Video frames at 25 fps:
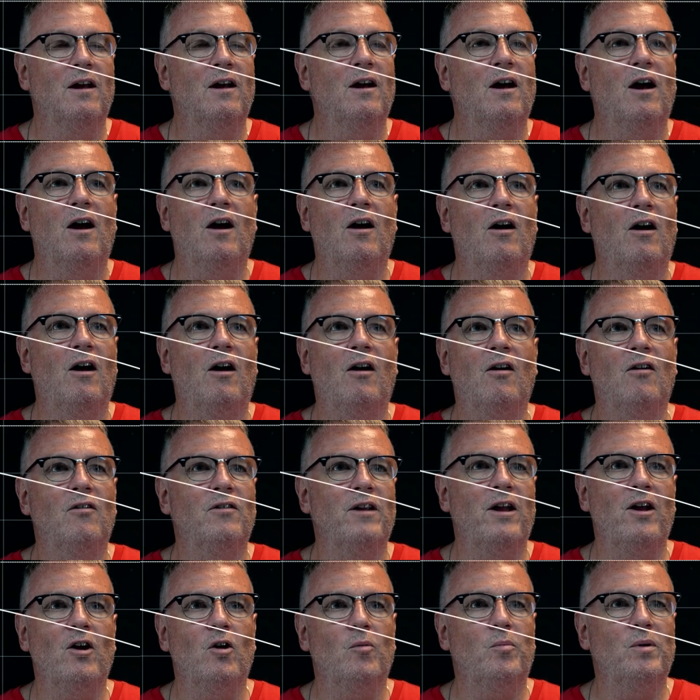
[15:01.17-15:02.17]
aren't
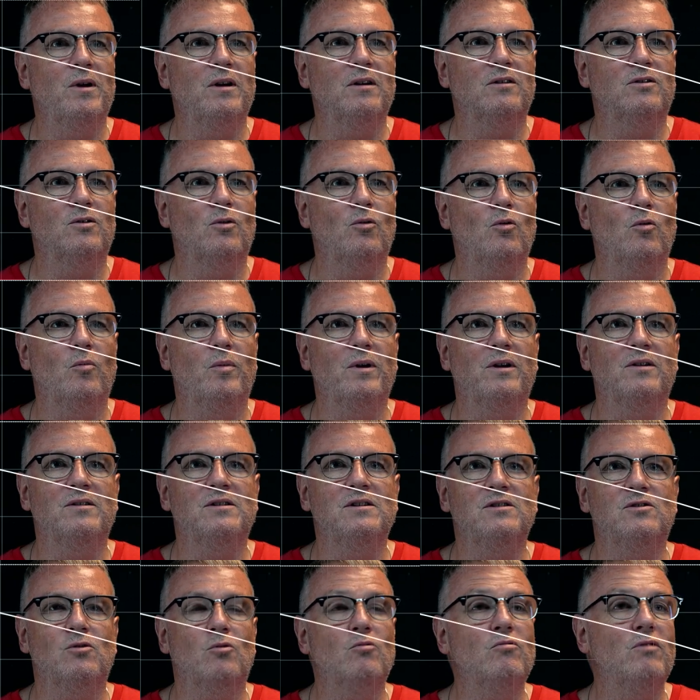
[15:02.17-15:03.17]
helping at all, because
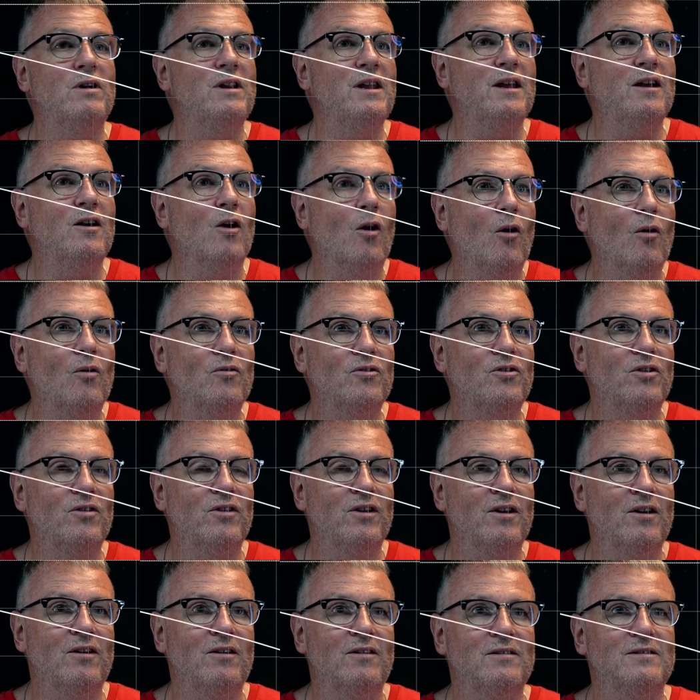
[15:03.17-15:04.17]
it's already got to
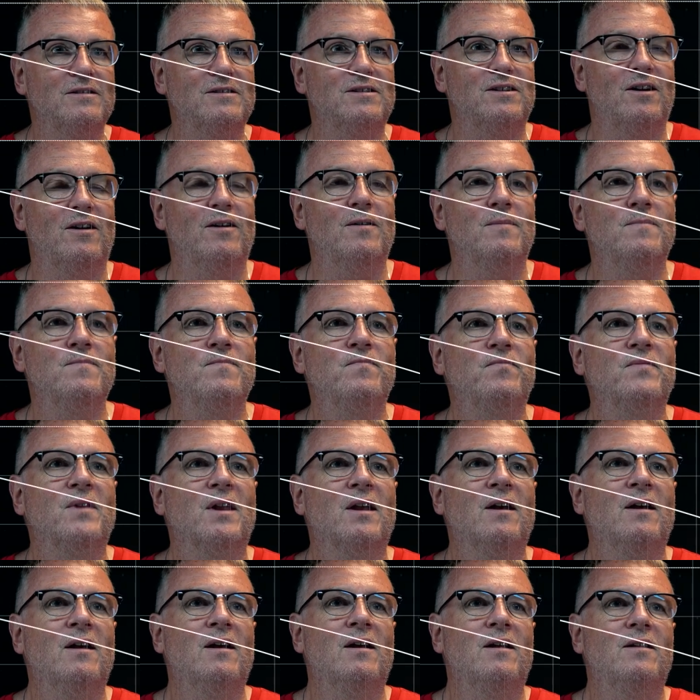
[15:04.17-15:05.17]
the answer.
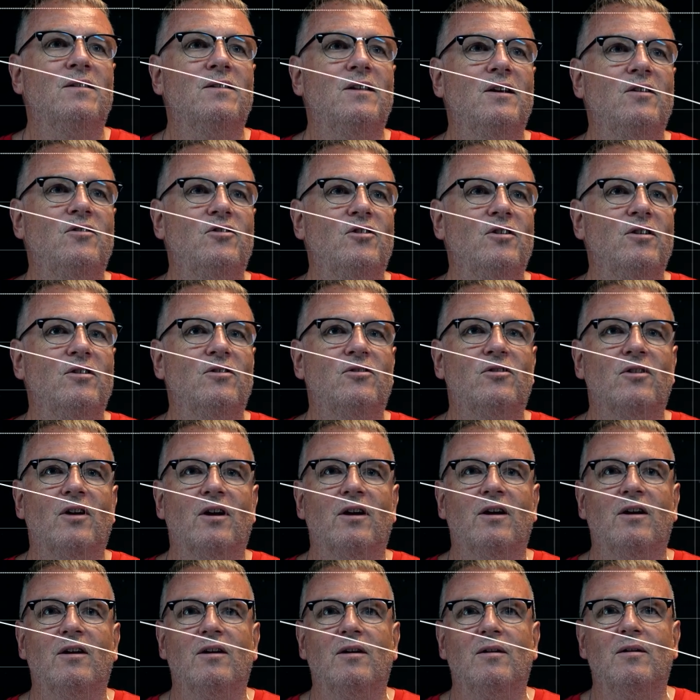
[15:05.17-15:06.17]
This is
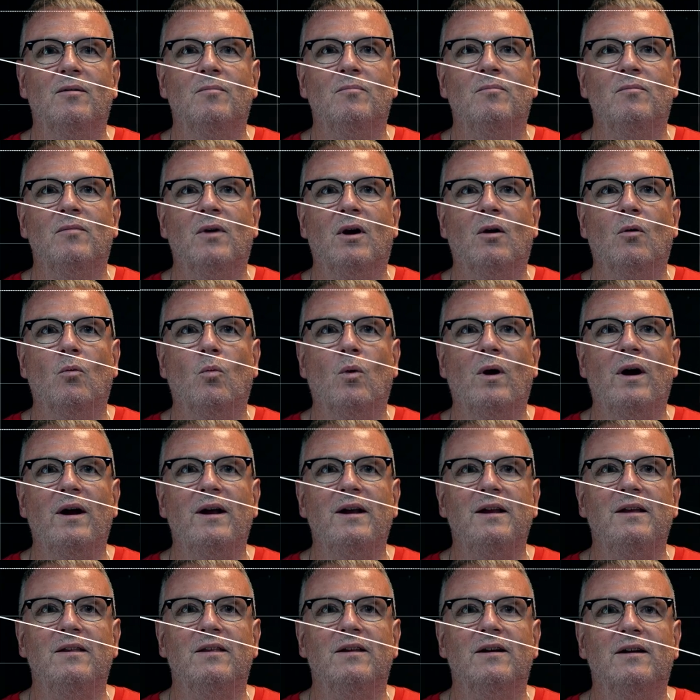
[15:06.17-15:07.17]
a
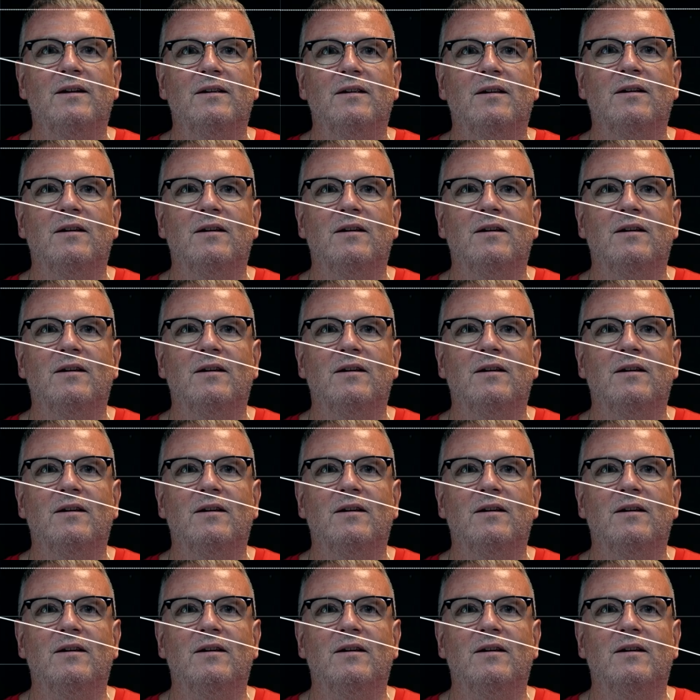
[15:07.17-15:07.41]
way that